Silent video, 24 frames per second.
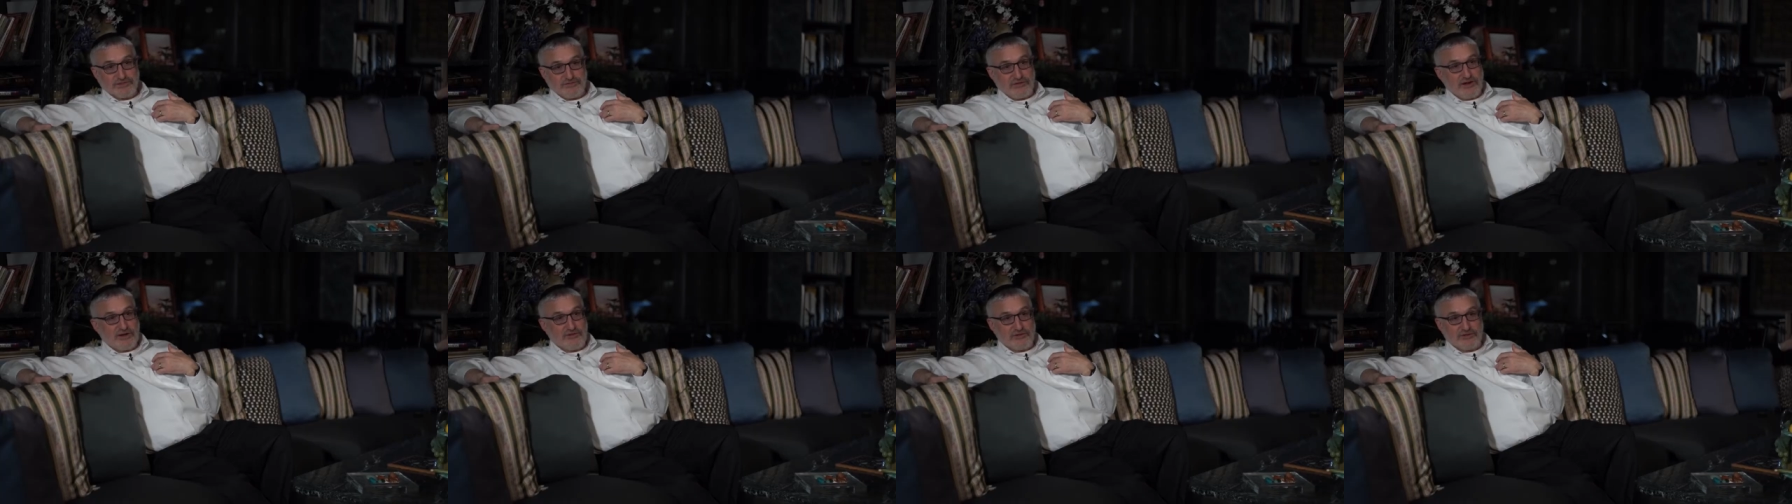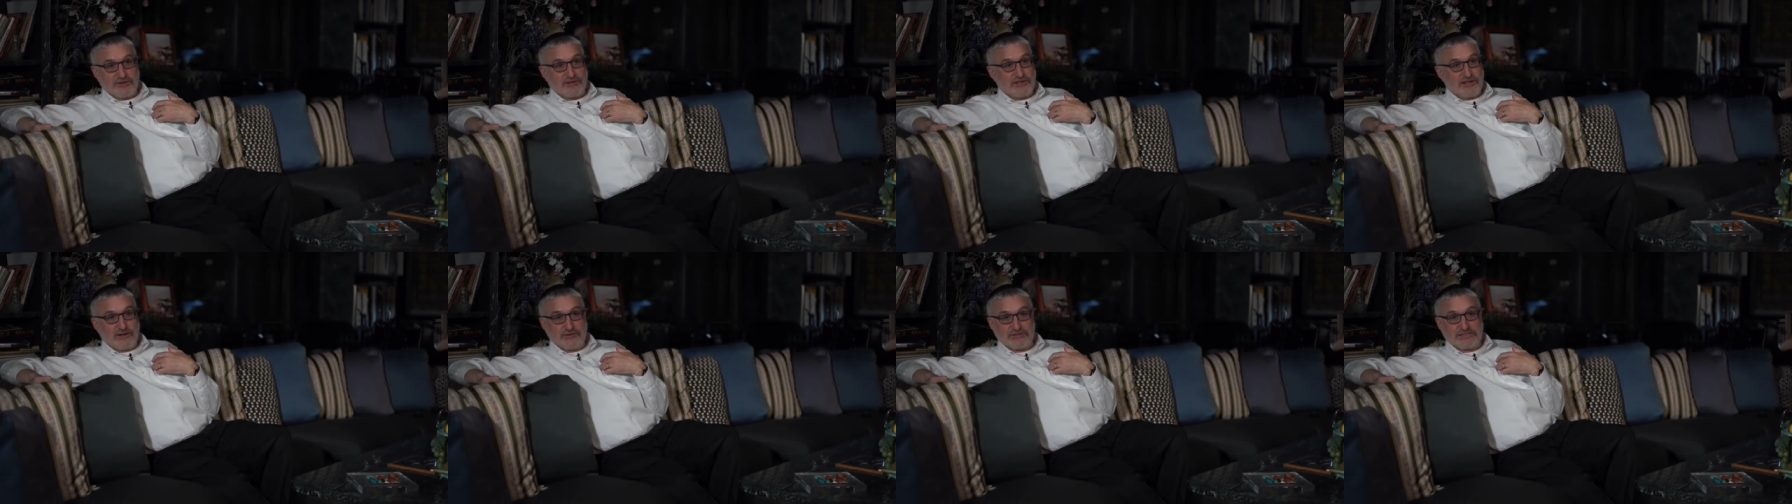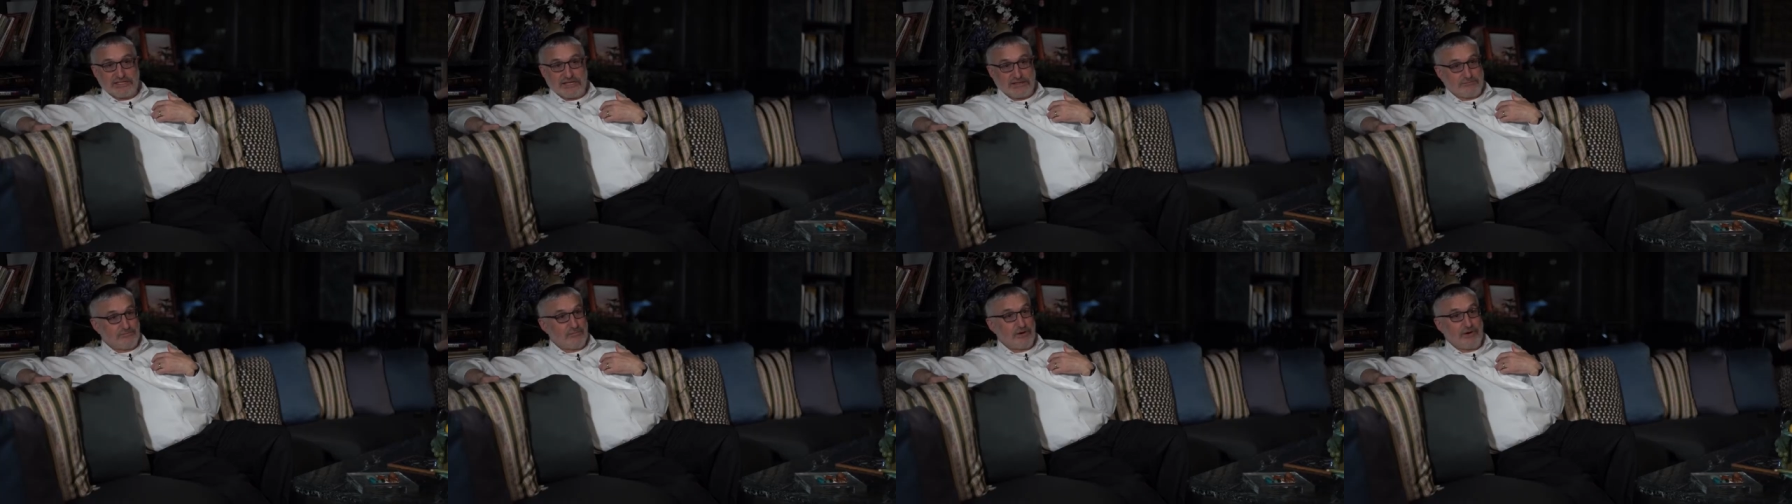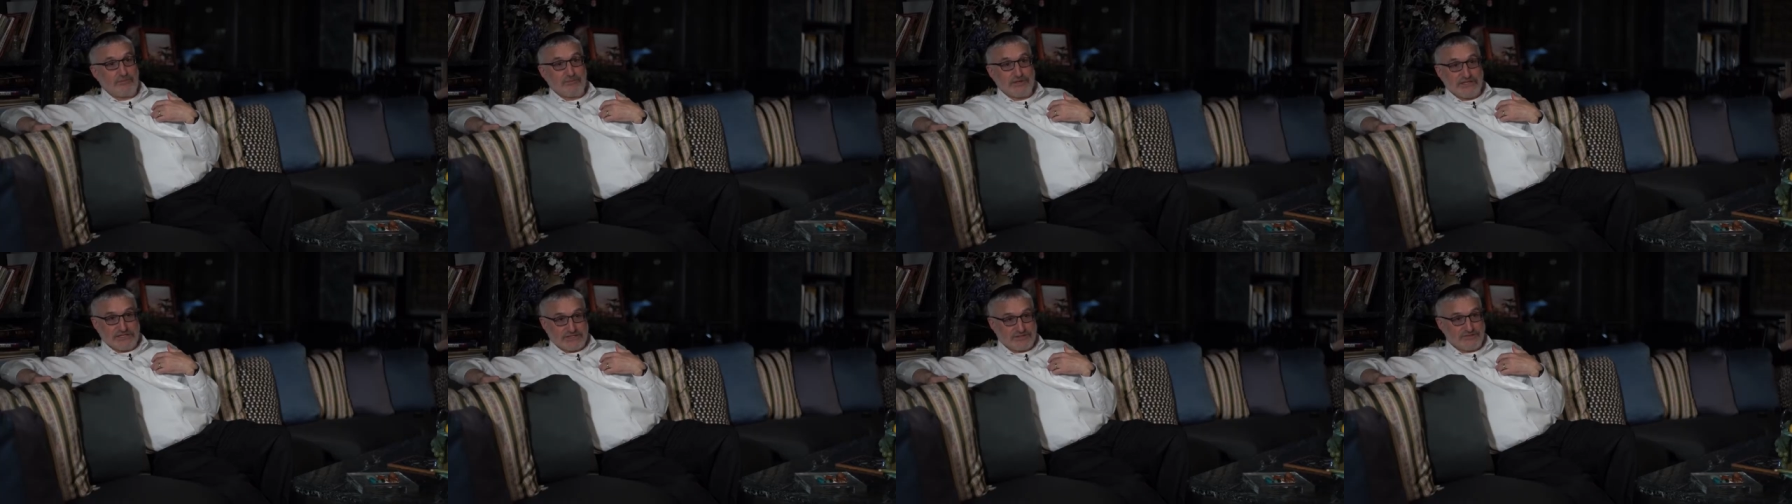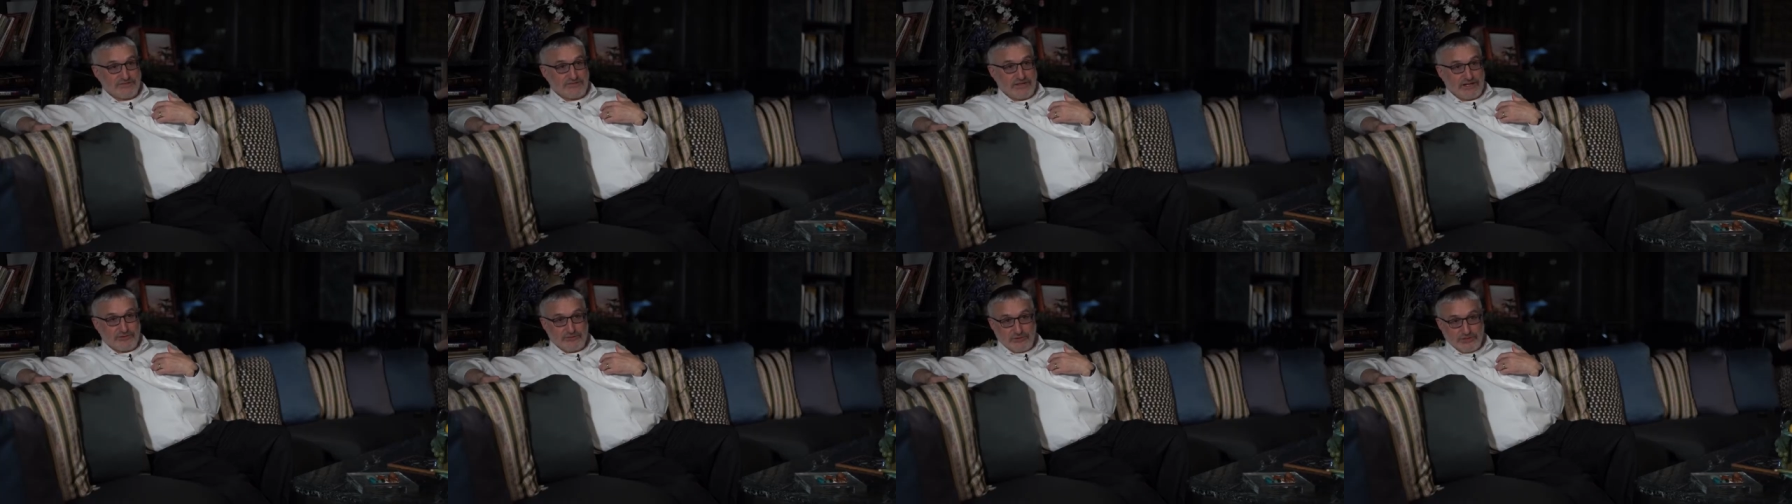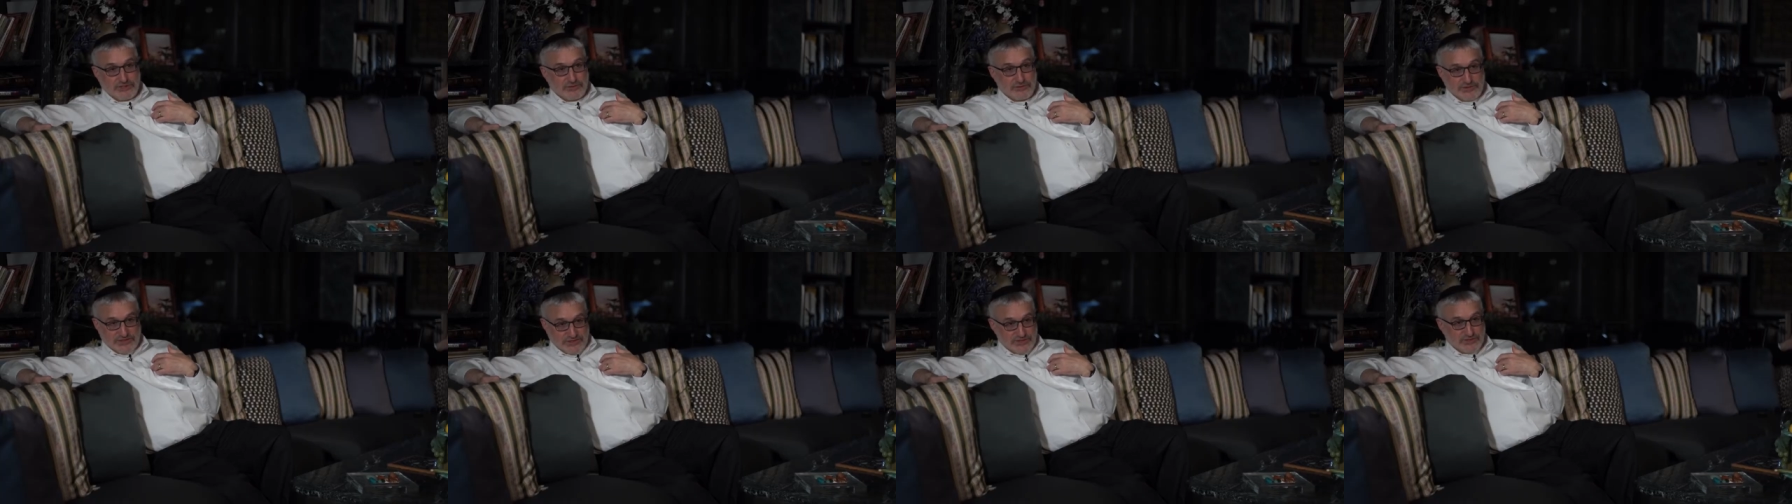survivor until I was like bar mitzvah. I thought
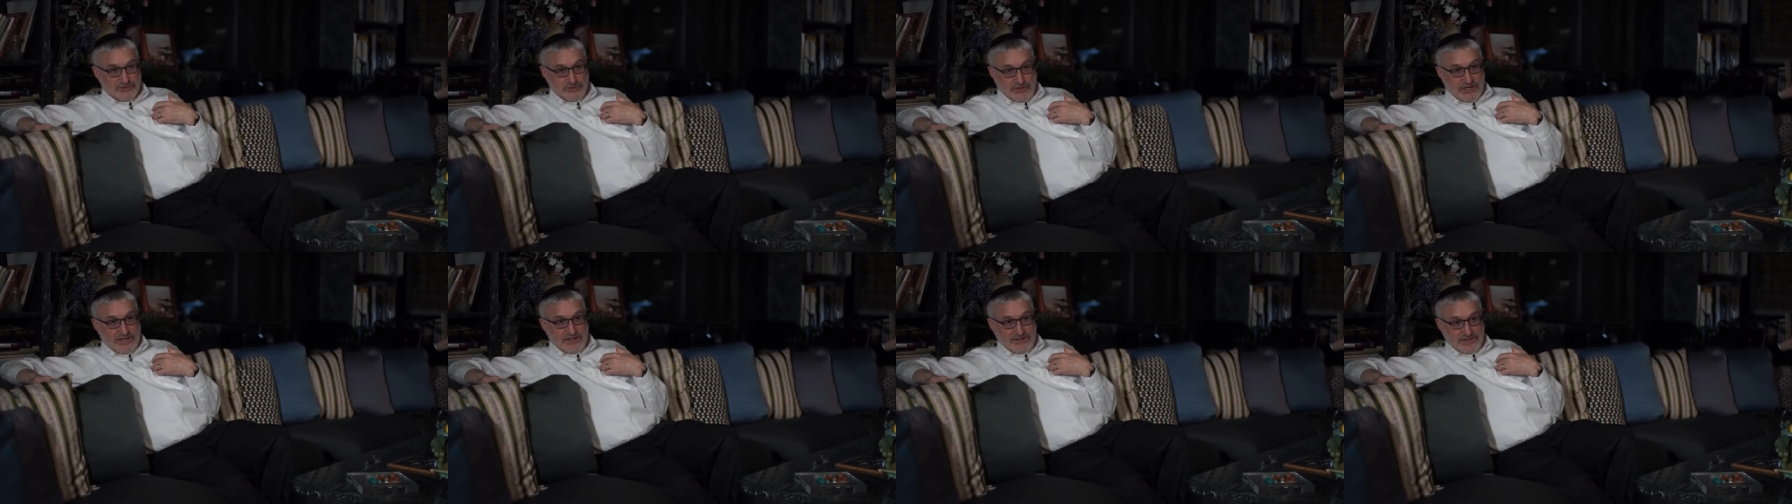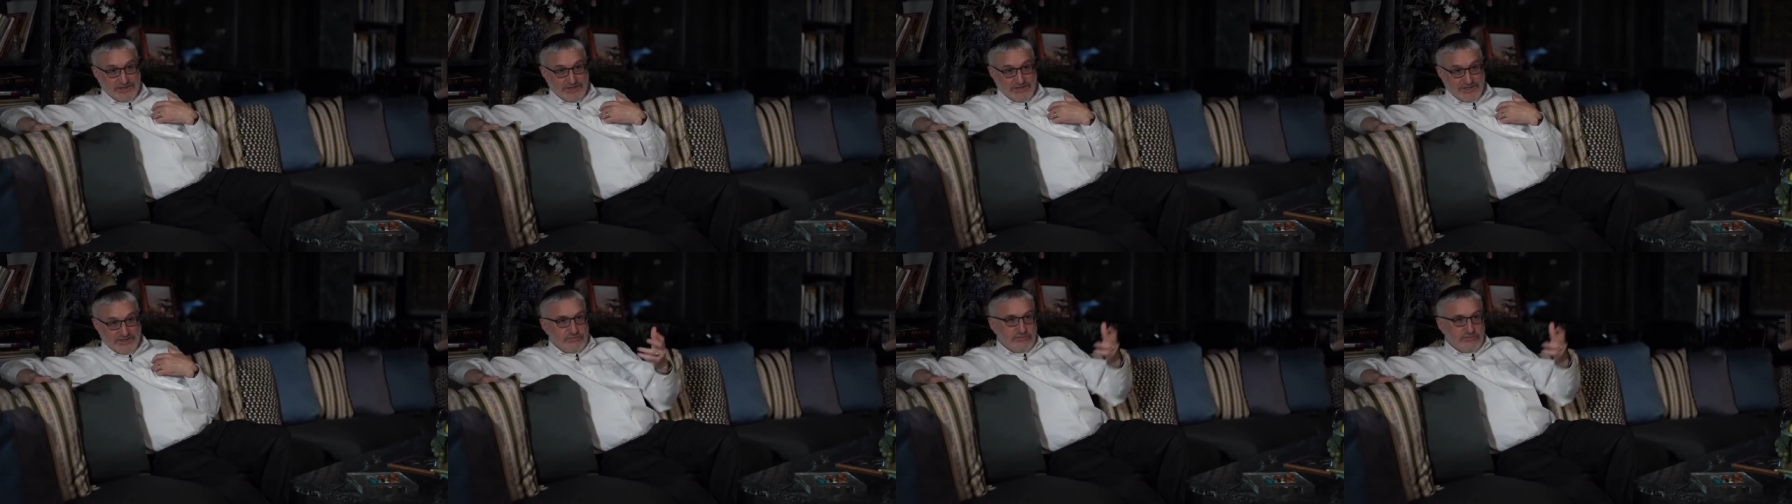she was Israeli.